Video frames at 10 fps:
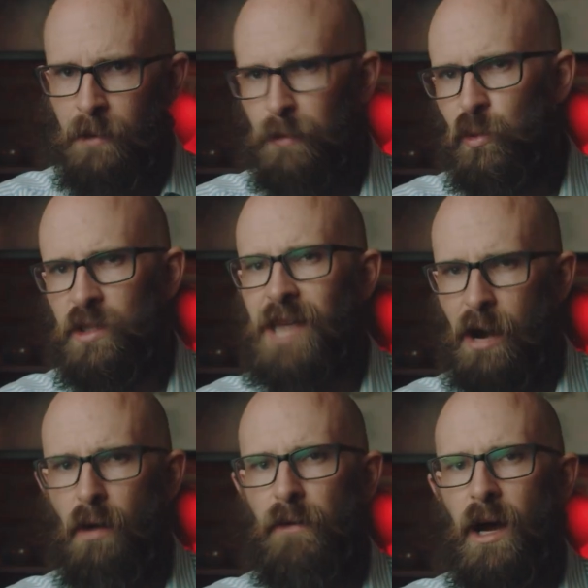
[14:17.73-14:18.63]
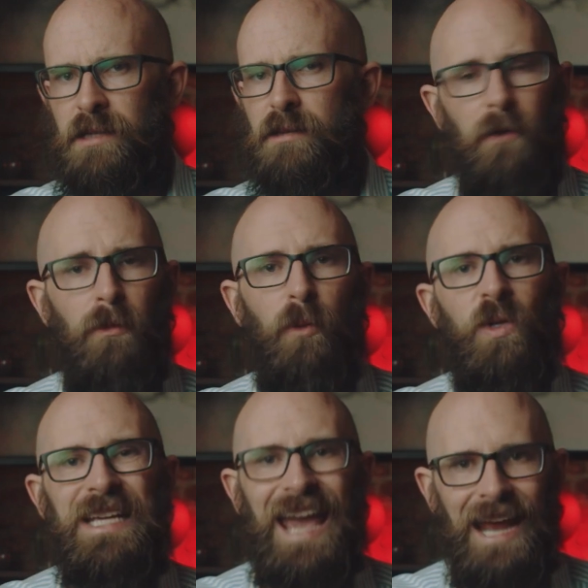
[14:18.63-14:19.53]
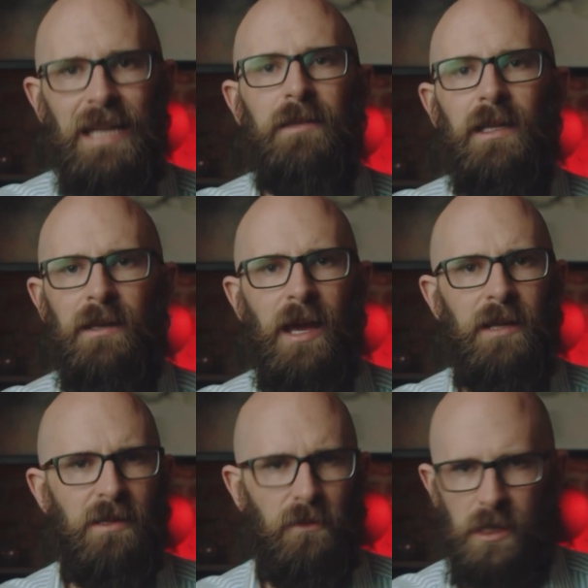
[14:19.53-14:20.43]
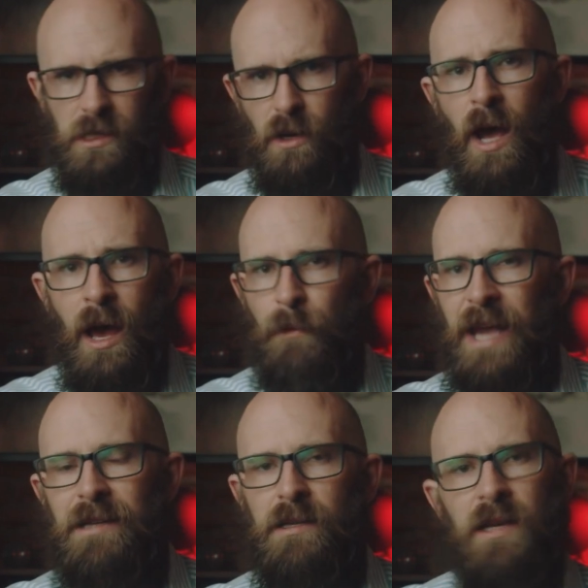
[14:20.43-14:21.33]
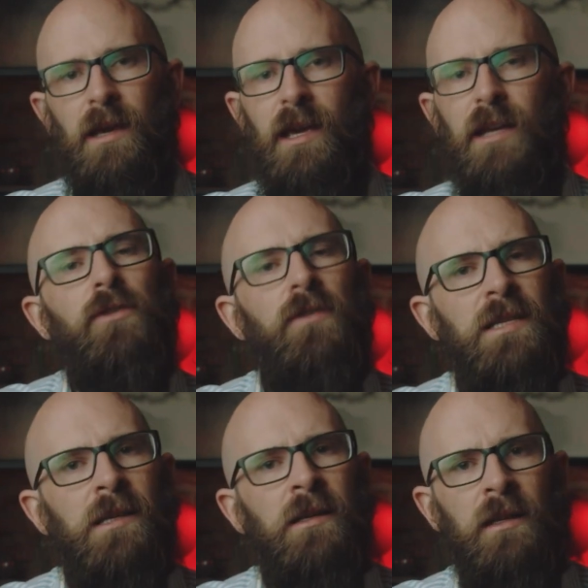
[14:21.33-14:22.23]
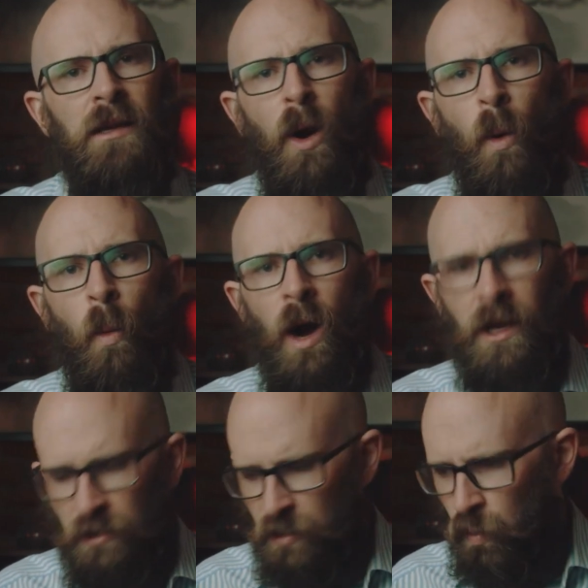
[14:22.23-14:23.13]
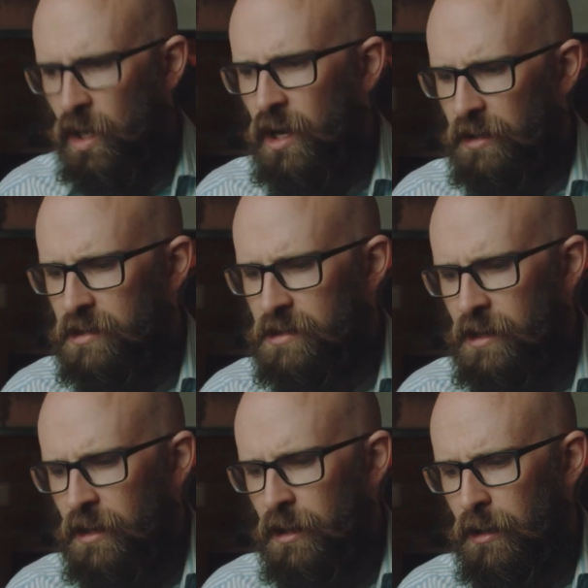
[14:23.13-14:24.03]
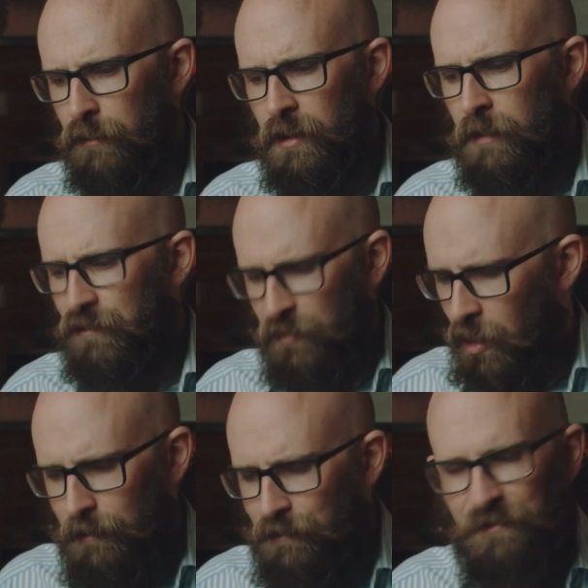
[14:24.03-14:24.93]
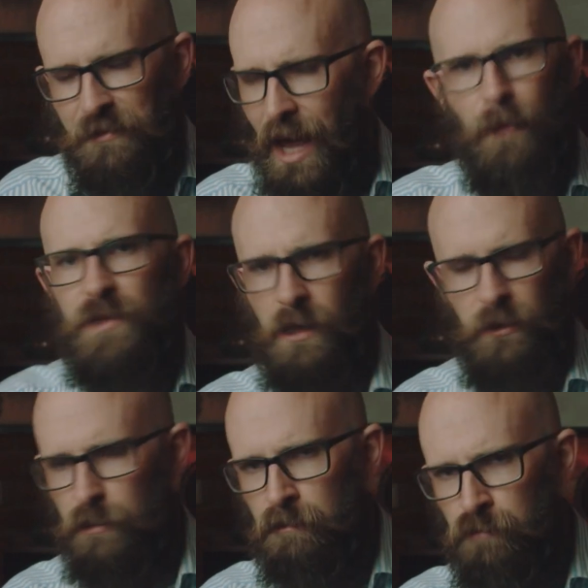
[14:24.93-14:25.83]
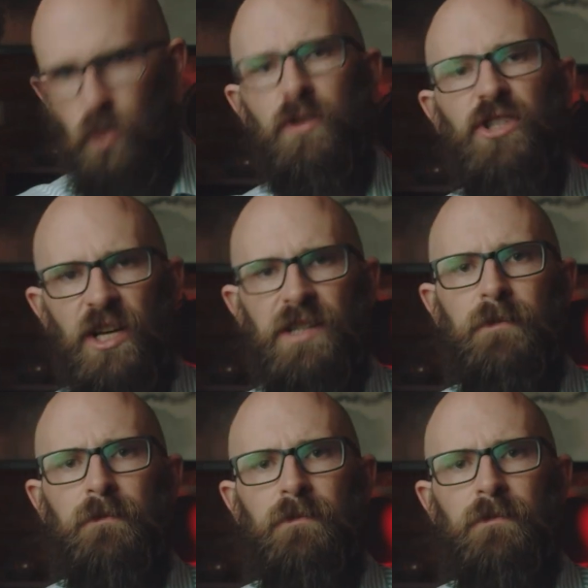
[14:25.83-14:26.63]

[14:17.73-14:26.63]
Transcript: People were terrified of reporting anything negative, and so painted increasingly wild works of, well, absolute bullshit.